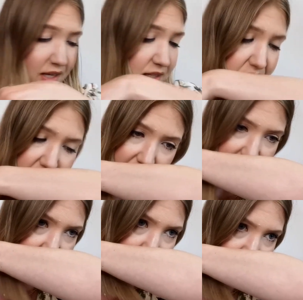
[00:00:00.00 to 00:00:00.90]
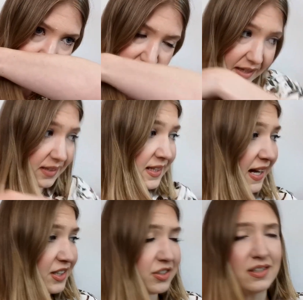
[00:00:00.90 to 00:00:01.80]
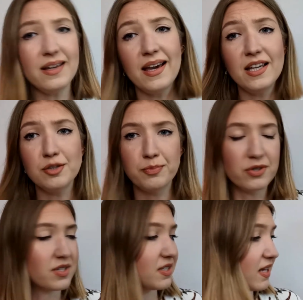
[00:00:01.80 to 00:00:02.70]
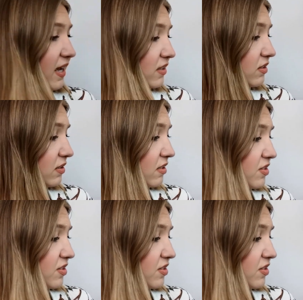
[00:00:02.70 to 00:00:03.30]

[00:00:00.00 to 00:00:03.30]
it's like 98%